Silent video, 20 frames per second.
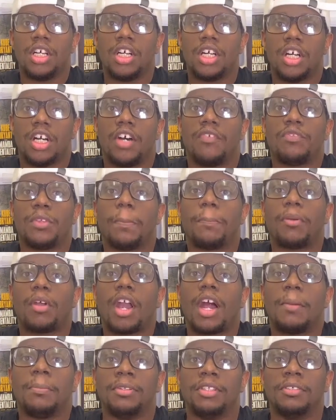of the
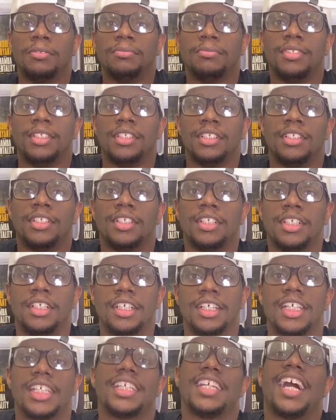problem,
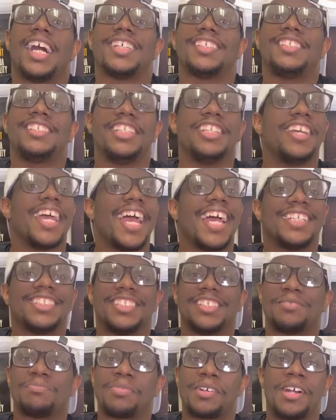God still has
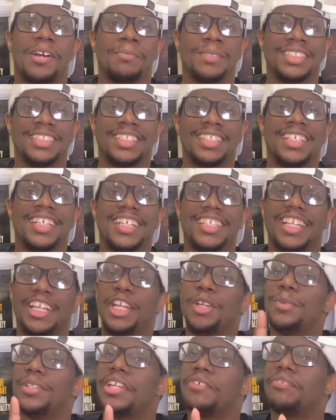his promise that
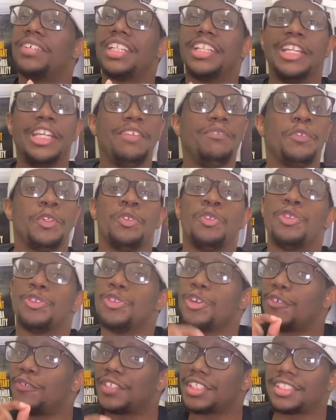he will never leave you
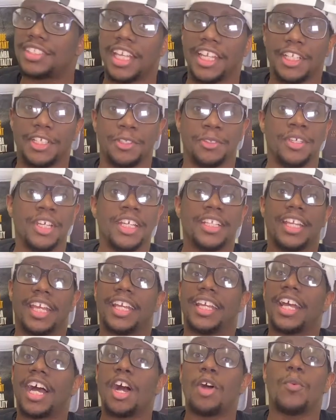nor forsake you.
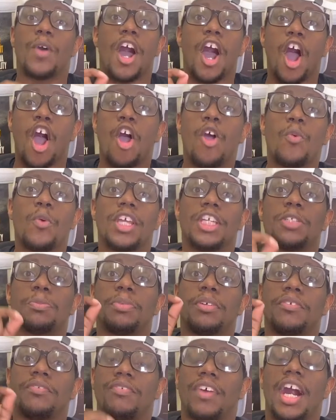That God will always
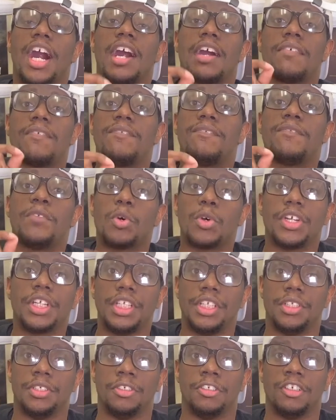provide for
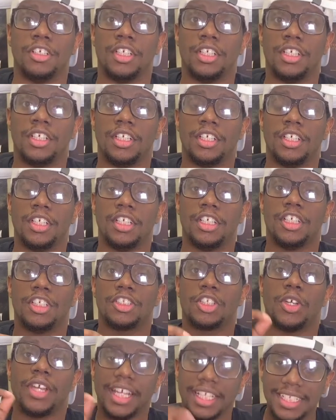you.
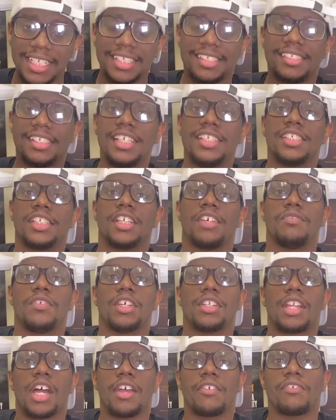So in this season of
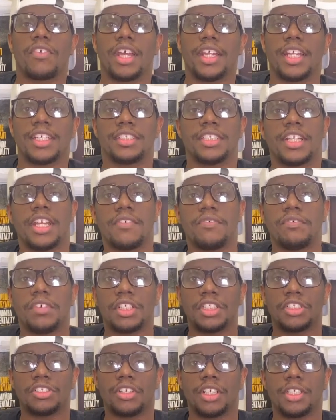your life right now, to that
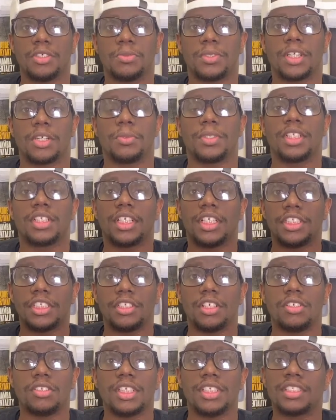frustrated one, I want to let
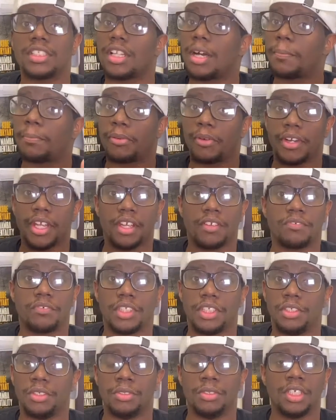you know, listen, I'm praying
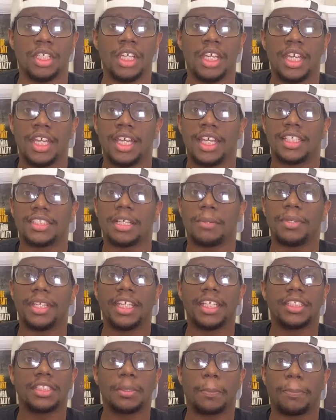for you. As I
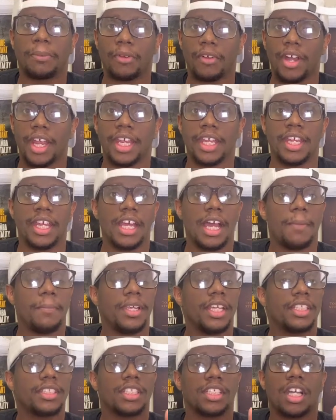begin to pray, I
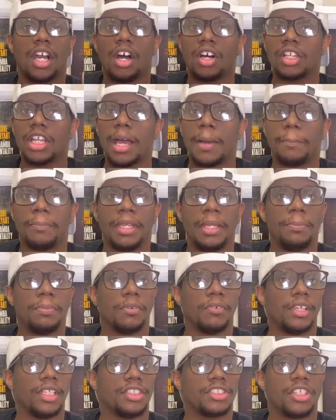begin to call out
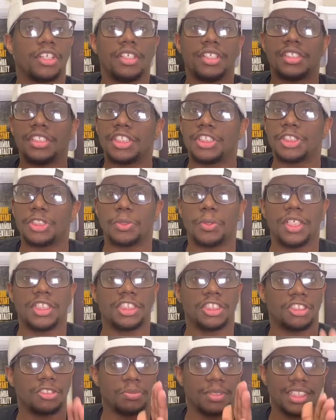people in certain
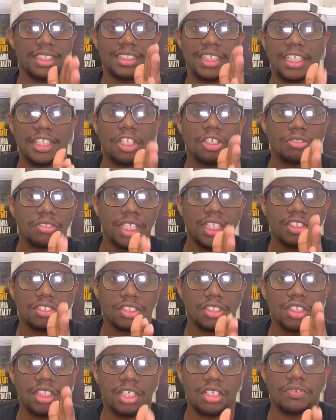situations, because I know things
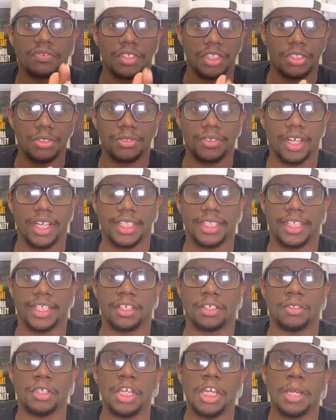are tough for you right
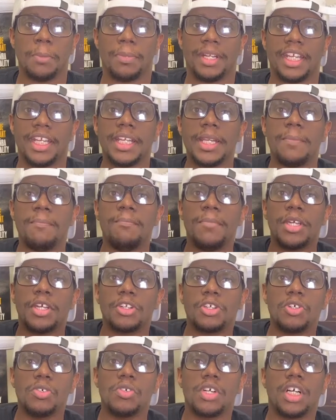now. But in the
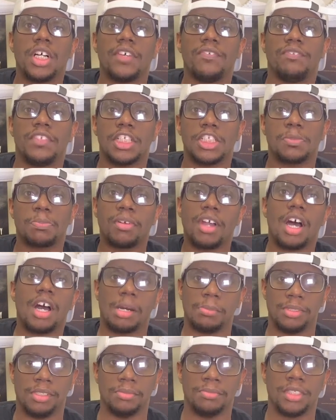middle of this
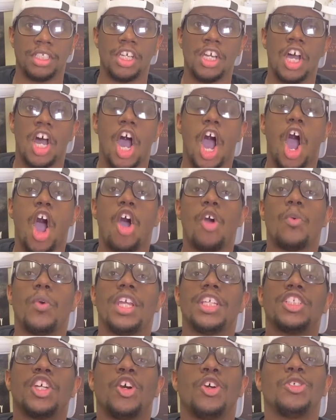problem,
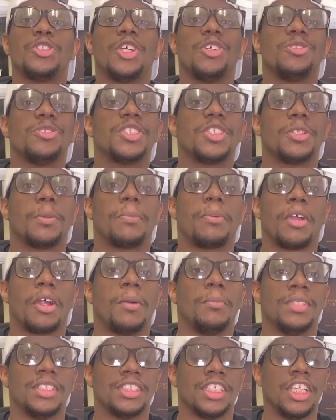always hold on to the
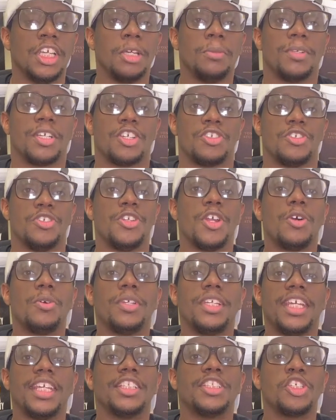promise, because you
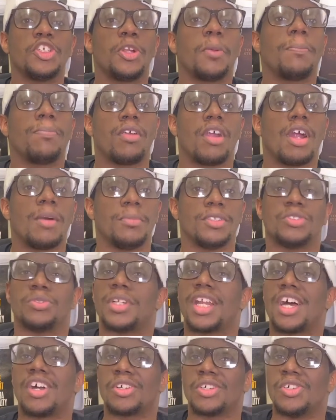don't get to the promise
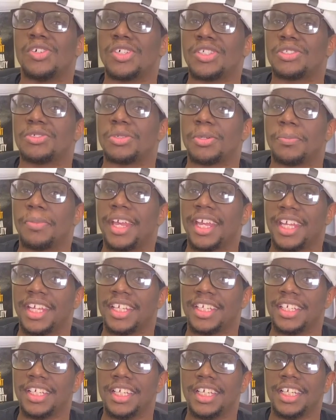without going through the
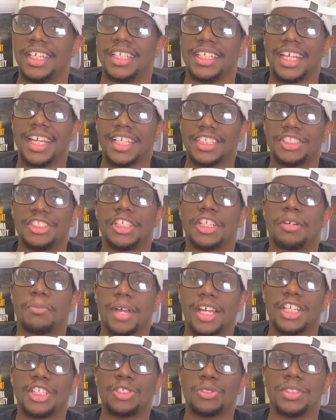pain. Yes,
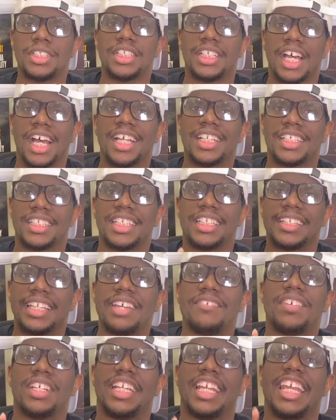Jeremiah
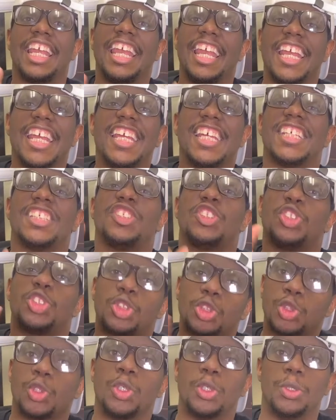29:11 is
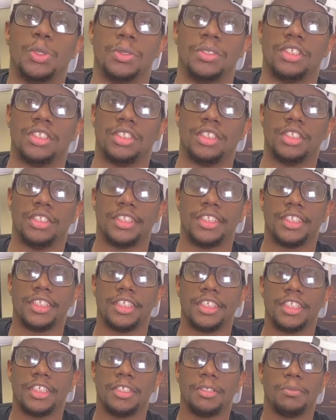true,
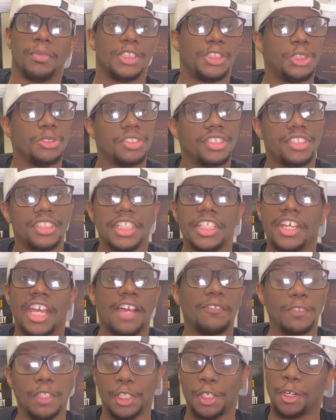but you still
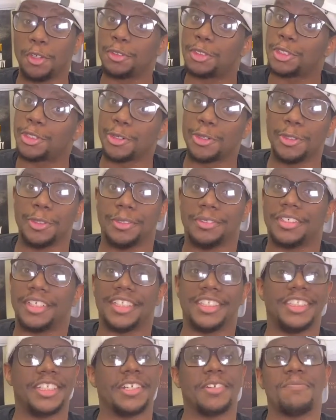have to go through
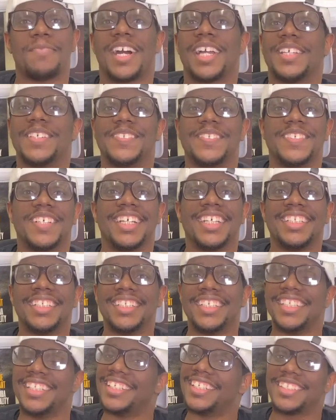Jeremiah
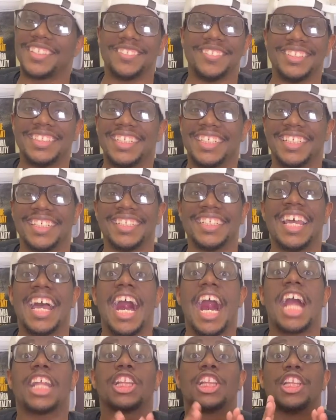1-10.
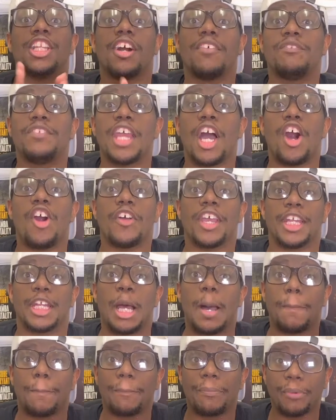I love y'all, and
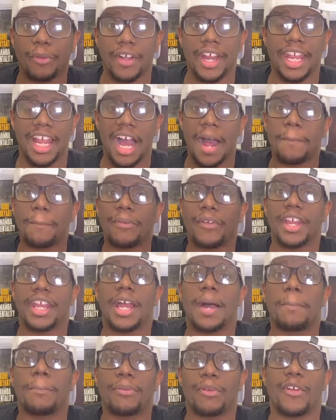I pray
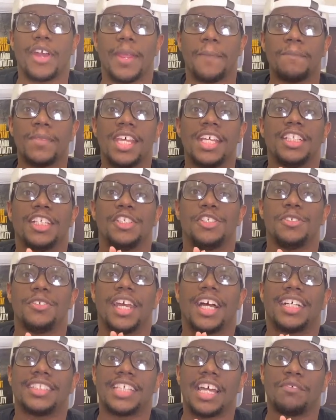that you
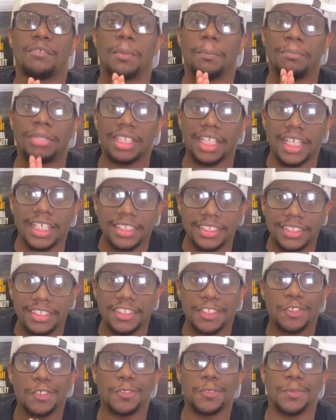guys have a
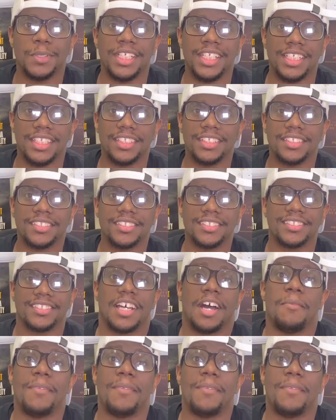blessed week. I'm